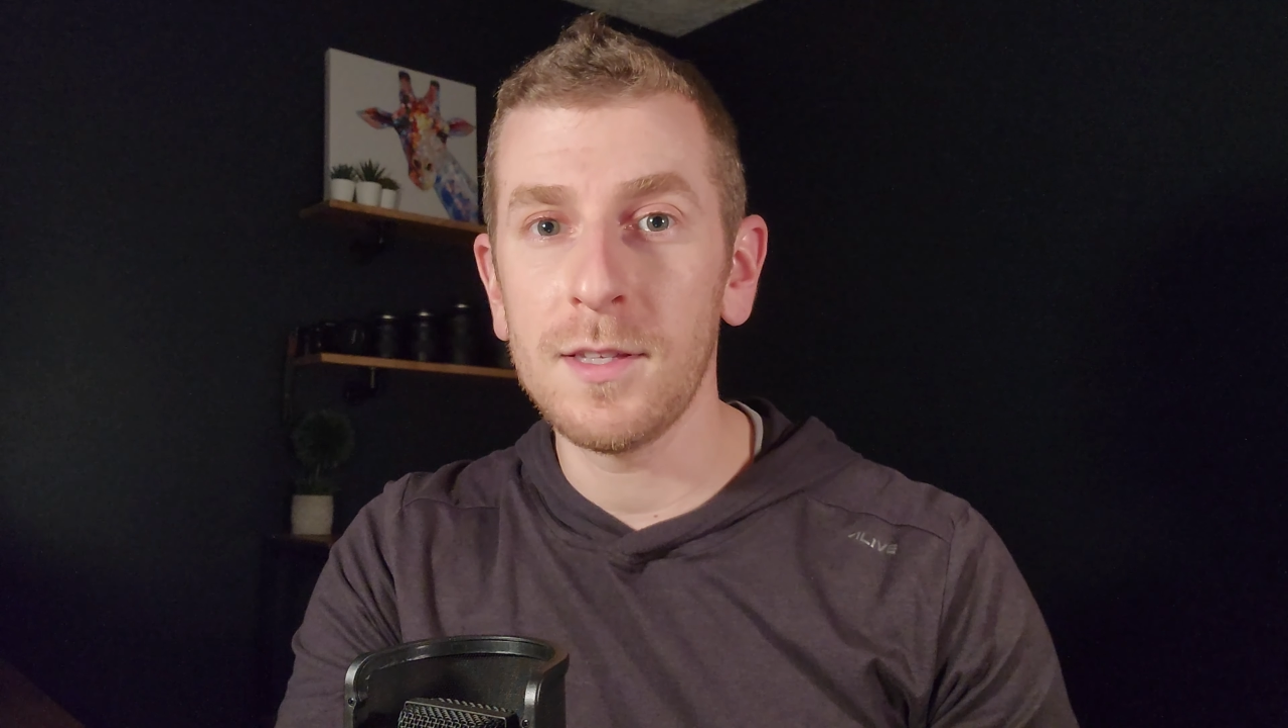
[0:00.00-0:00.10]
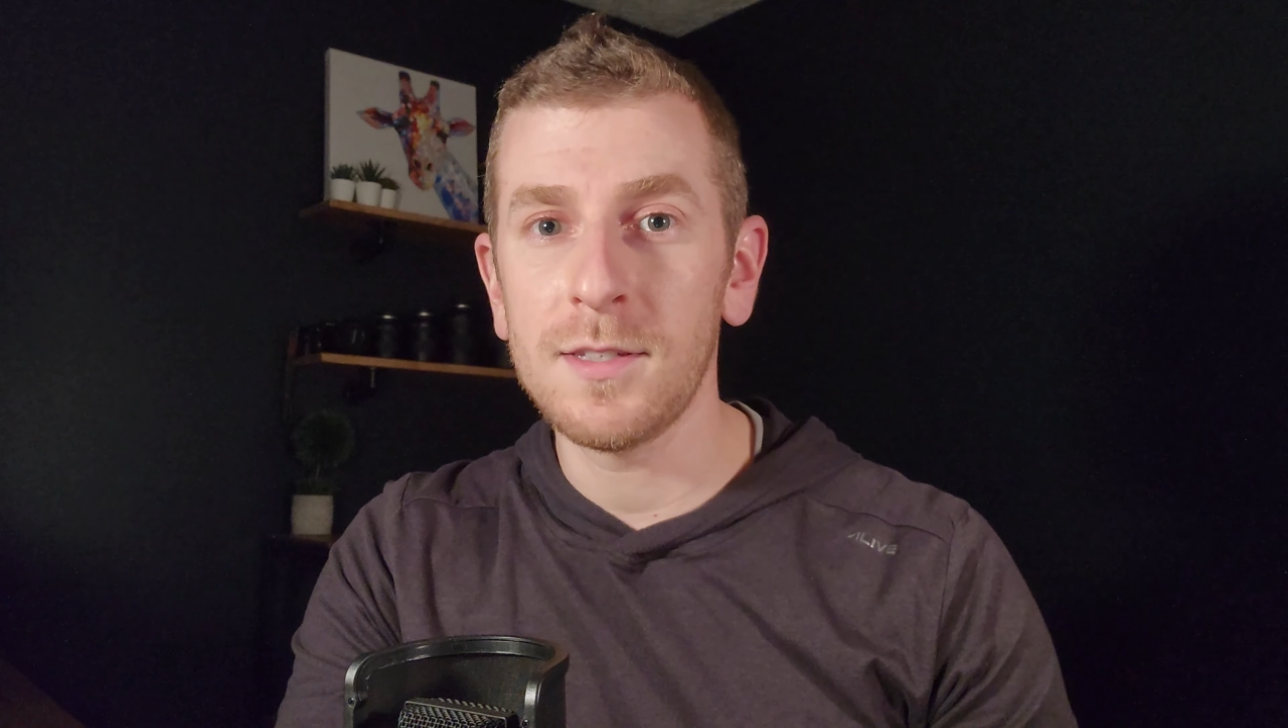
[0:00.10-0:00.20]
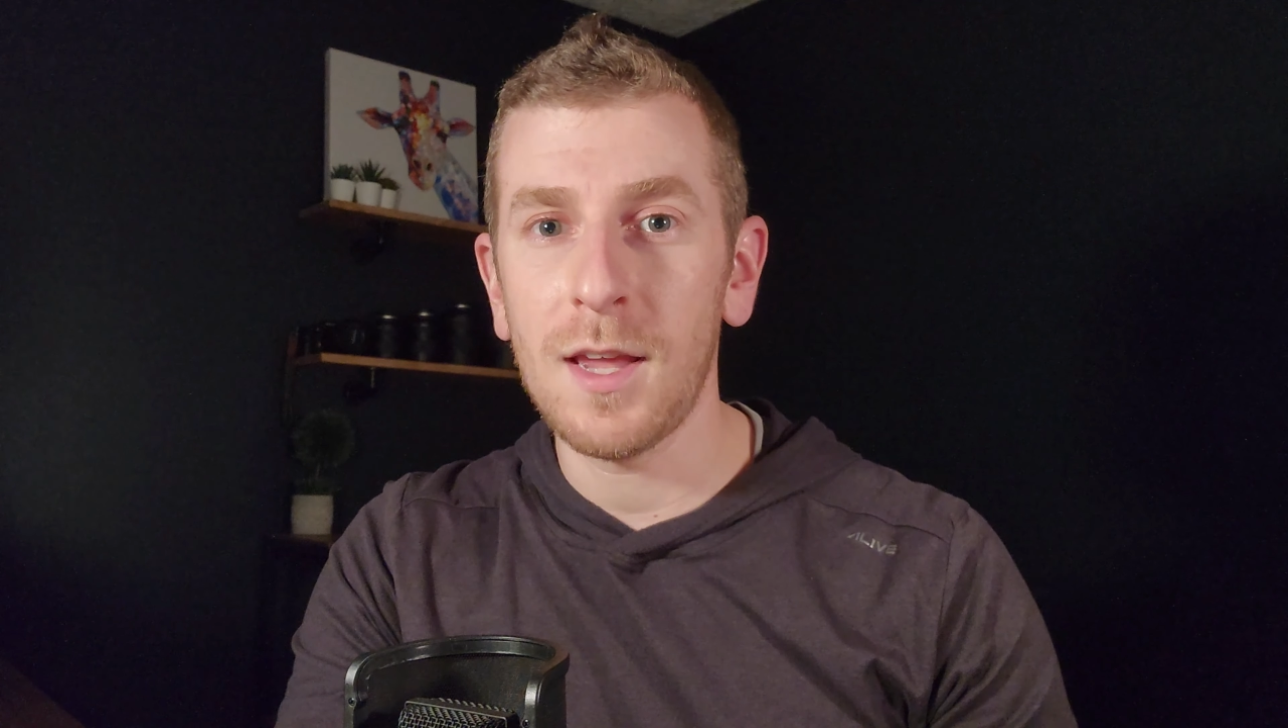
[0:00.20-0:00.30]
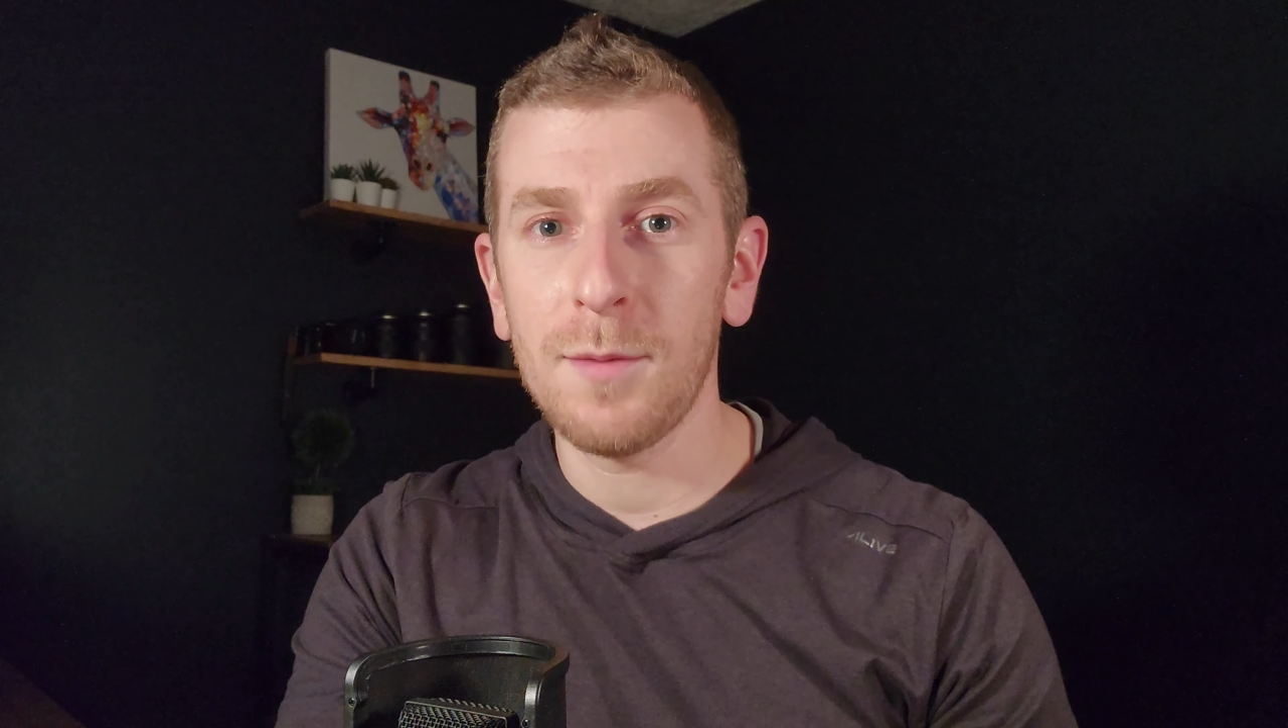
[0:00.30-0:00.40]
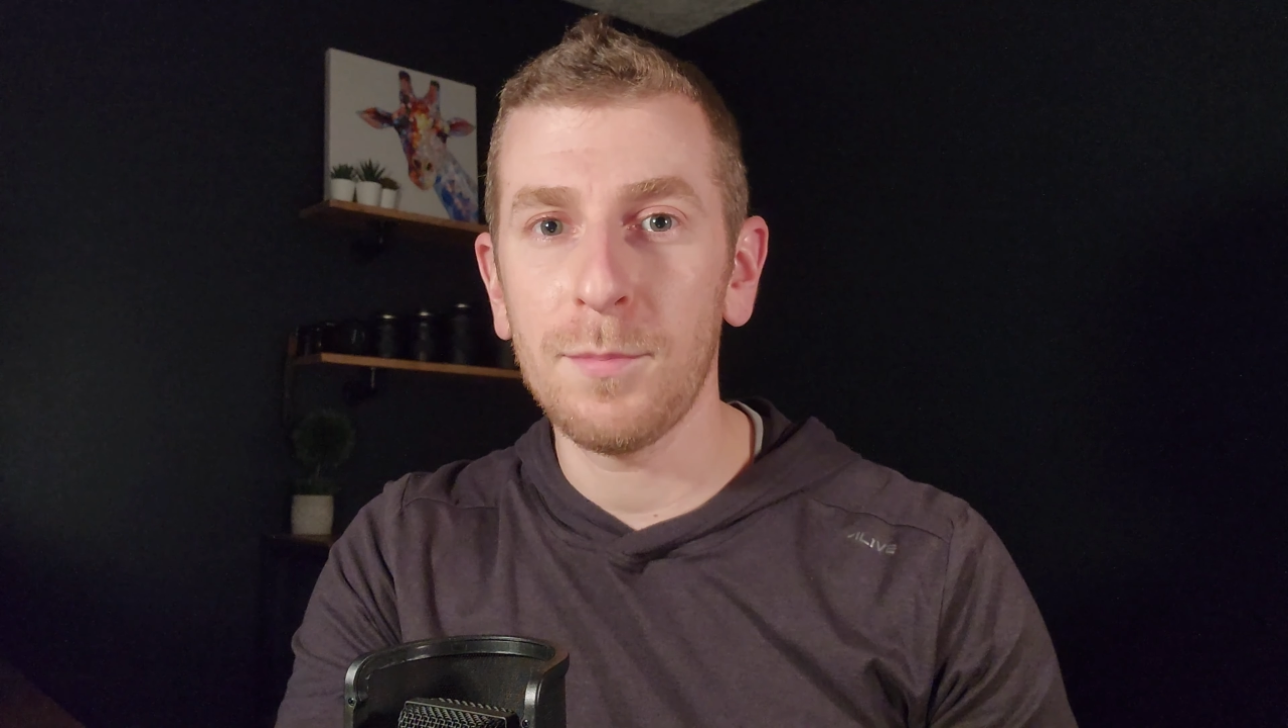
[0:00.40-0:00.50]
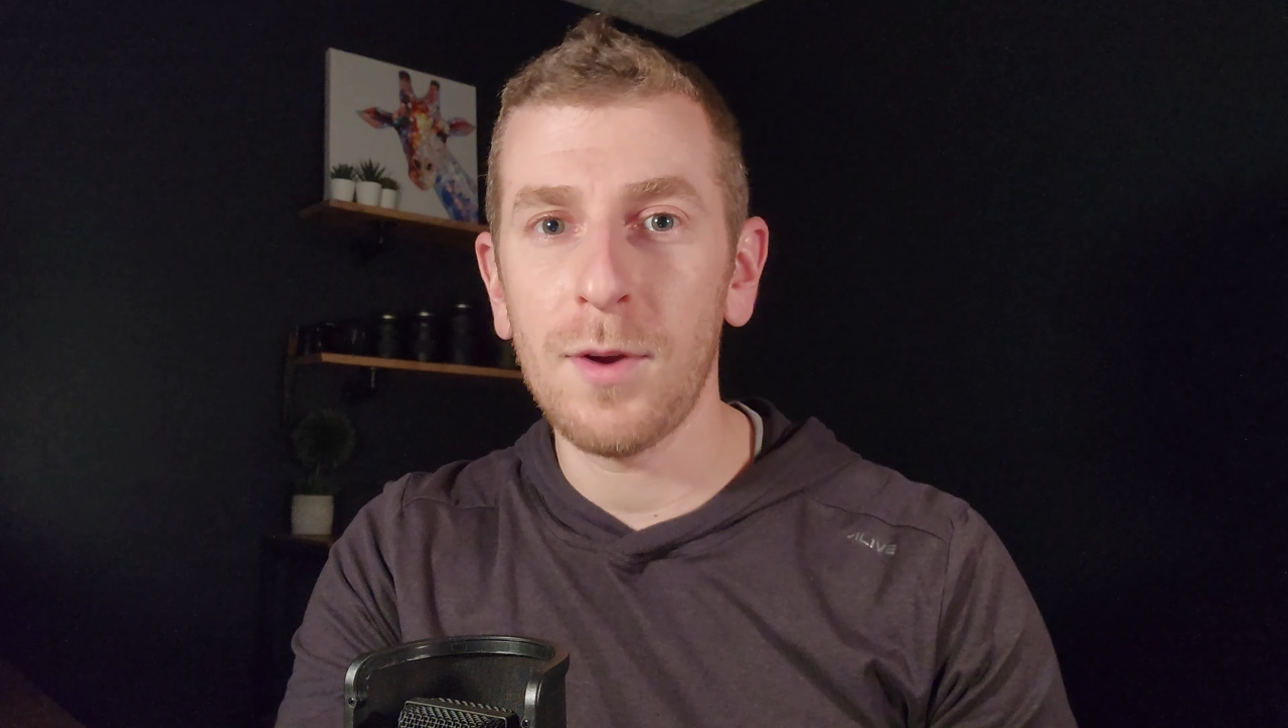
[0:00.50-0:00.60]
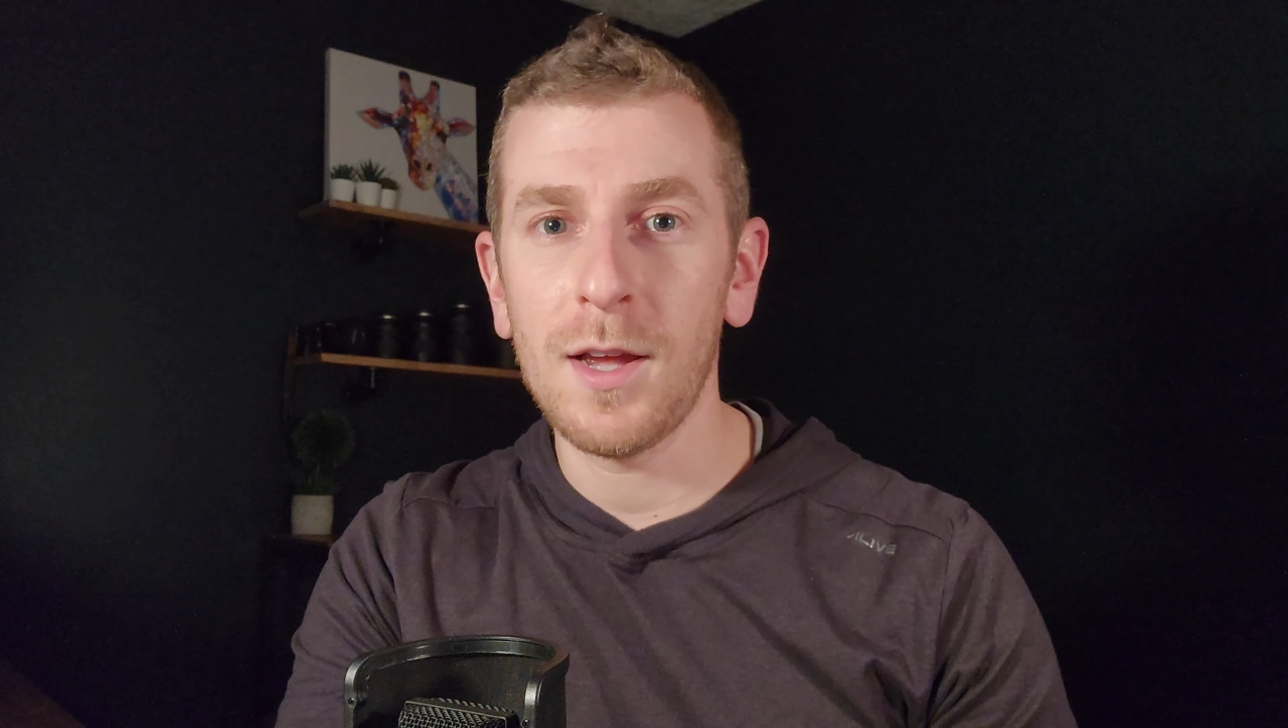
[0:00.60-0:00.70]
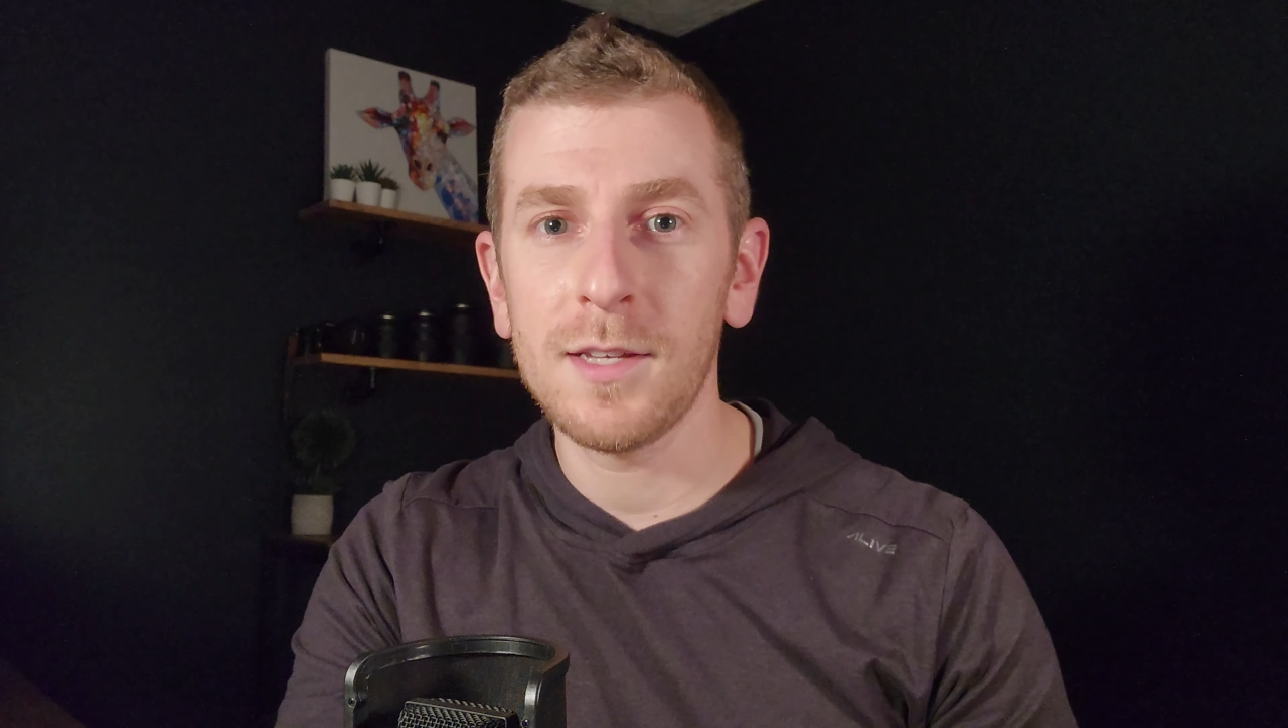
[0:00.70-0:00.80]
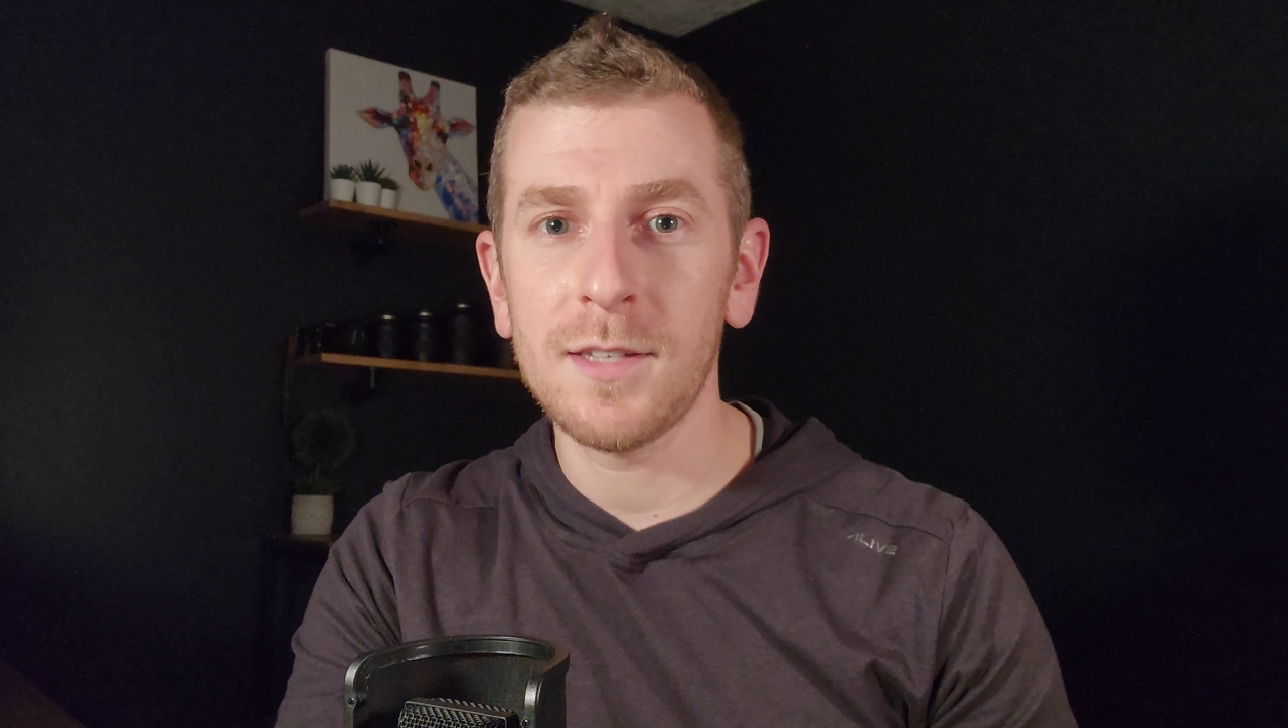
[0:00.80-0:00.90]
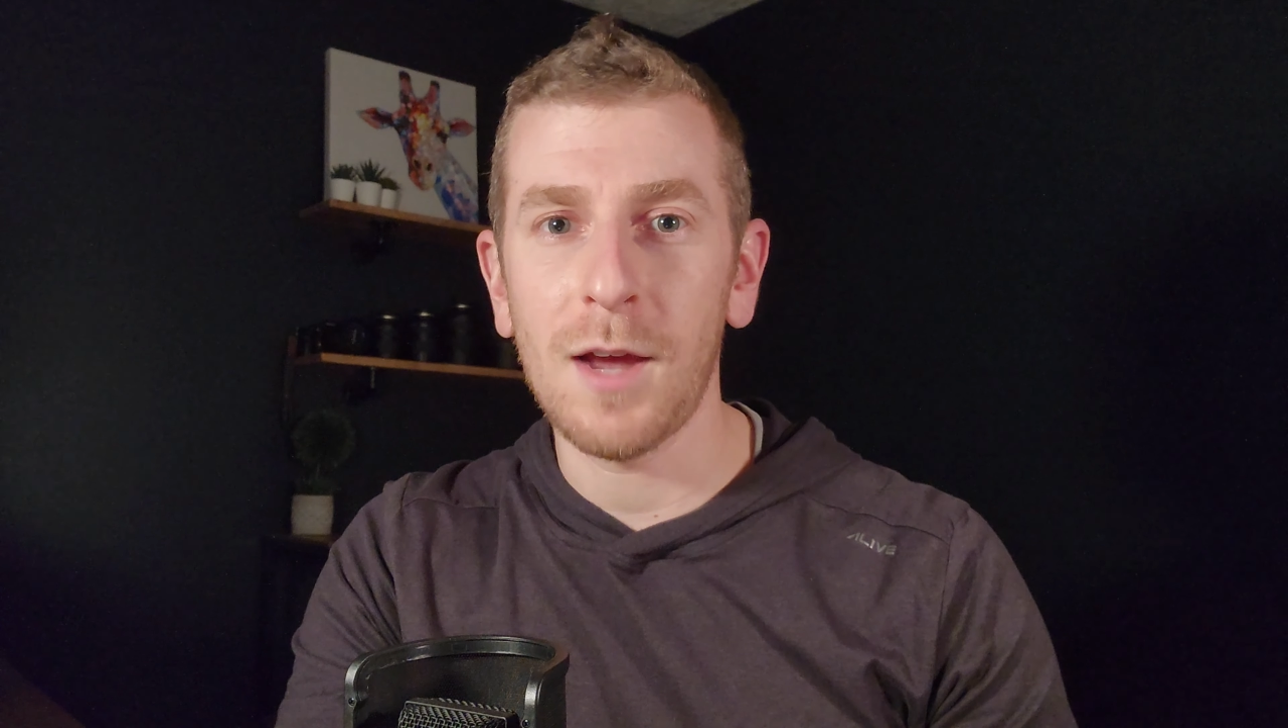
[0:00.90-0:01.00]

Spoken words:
the same price,